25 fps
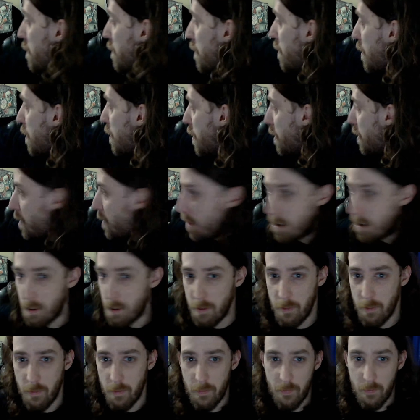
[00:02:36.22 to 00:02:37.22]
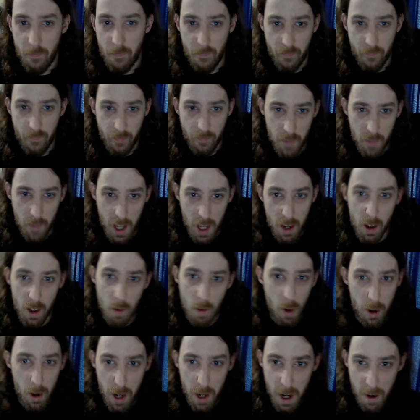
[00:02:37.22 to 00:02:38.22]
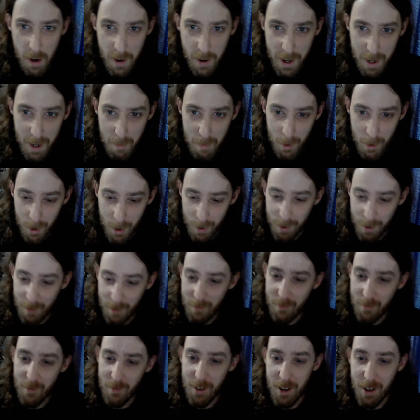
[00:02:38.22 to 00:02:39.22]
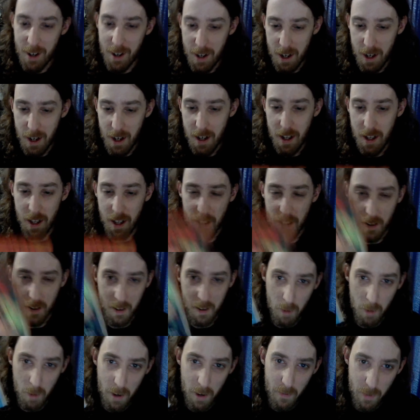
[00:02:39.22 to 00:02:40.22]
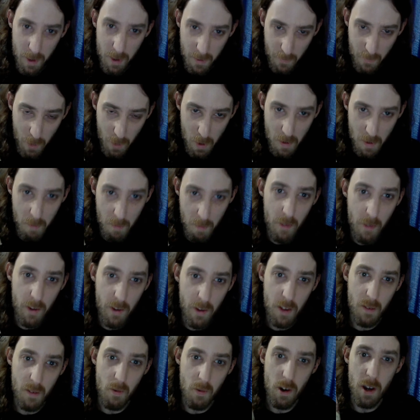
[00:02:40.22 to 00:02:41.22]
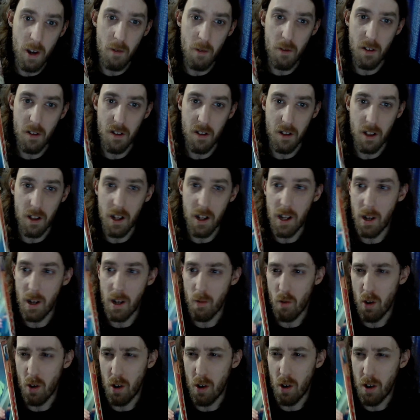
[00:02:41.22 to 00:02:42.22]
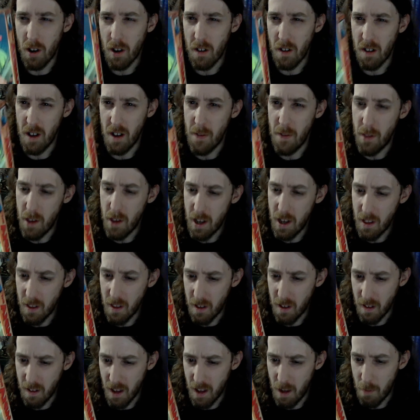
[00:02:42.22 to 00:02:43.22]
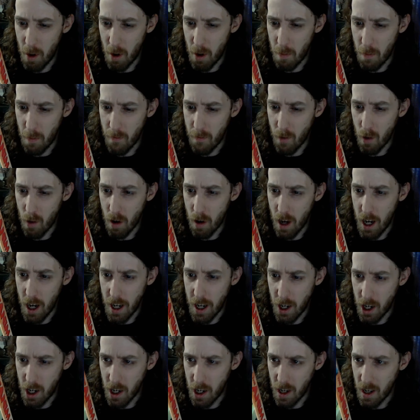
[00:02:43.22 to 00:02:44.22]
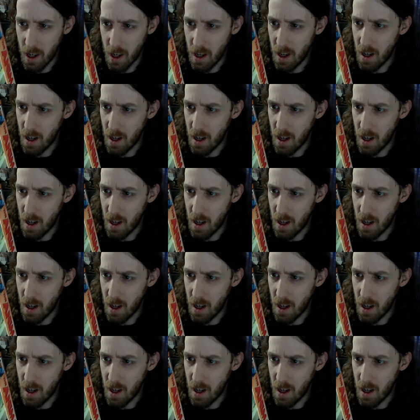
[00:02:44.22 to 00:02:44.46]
Ugh. You won't hear it anymore. Yeah, it's one of his first movies where he was the leading role, because I think this came out before Hot Chick.